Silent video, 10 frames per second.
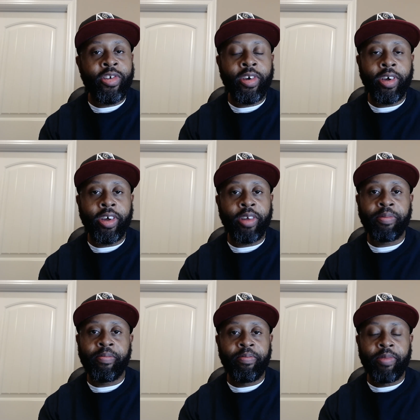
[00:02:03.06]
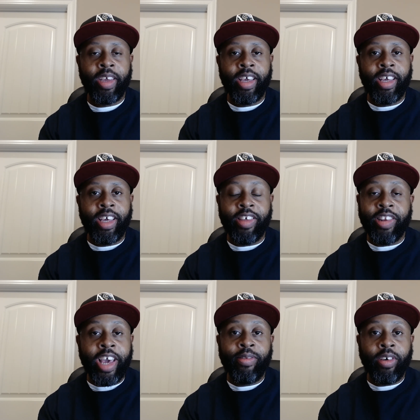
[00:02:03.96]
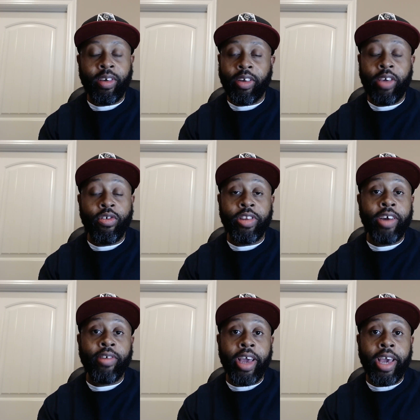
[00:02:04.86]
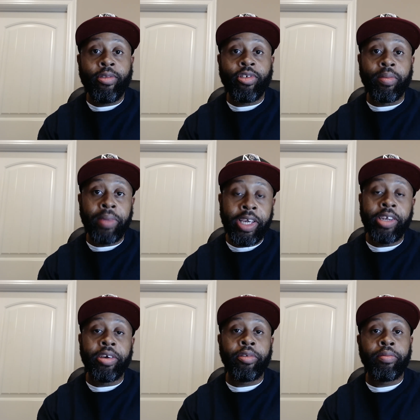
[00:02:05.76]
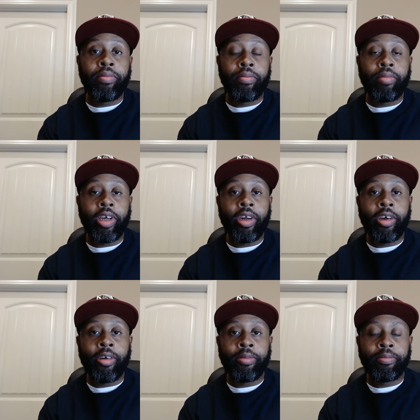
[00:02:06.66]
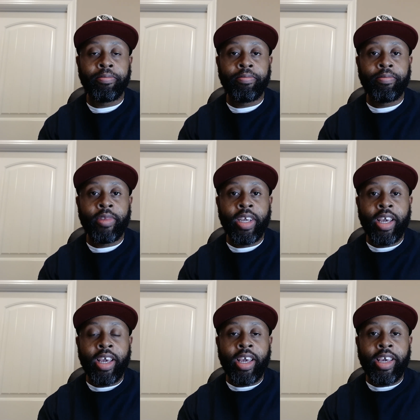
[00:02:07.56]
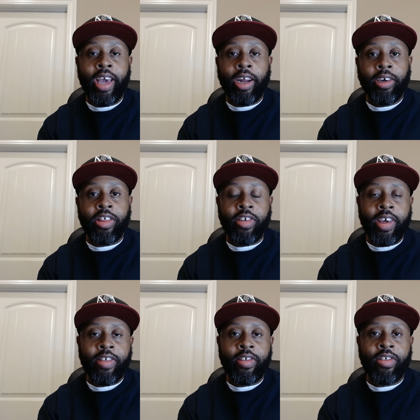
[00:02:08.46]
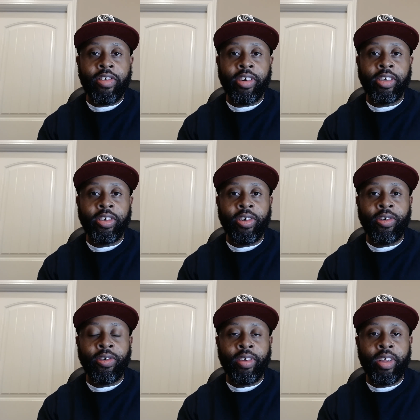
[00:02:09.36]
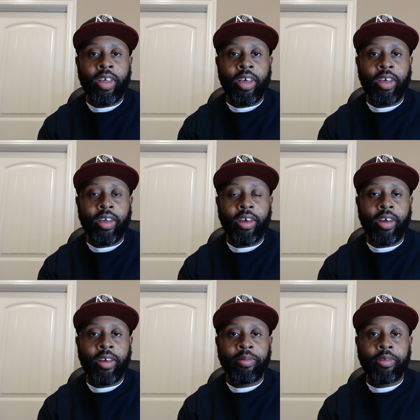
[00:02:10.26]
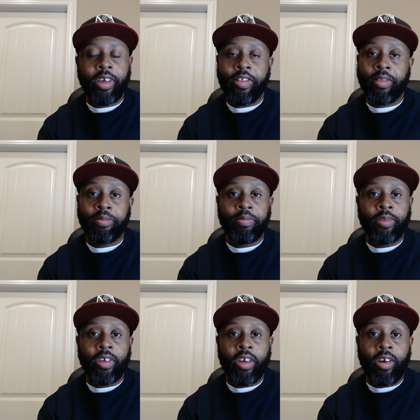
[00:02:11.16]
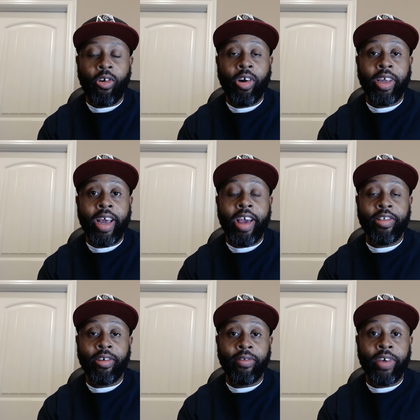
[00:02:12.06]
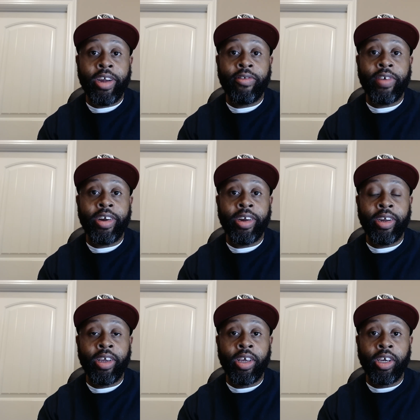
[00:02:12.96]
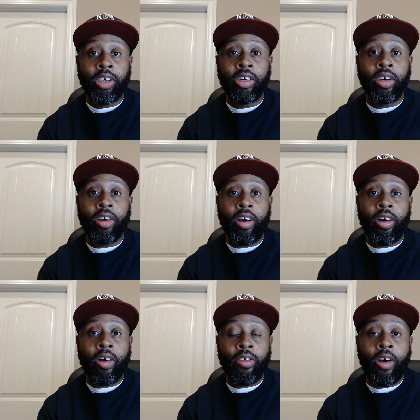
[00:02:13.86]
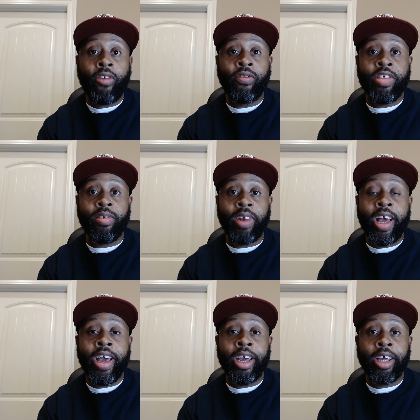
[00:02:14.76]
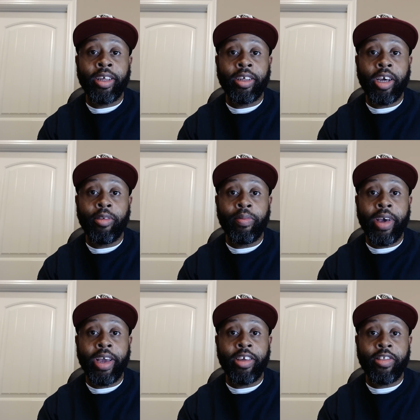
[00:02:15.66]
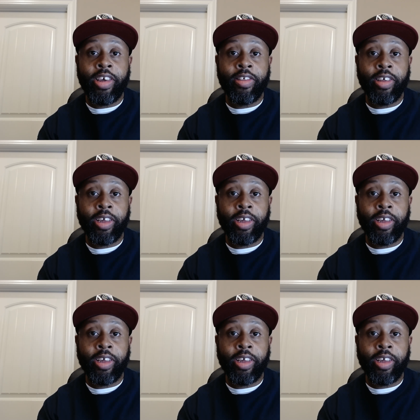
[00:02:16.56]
Uh, he's he was never able to beat them, but uh, he got a good chance this year, you know, because uh, Oregon has a very, very good uh, offensive line coming back this season.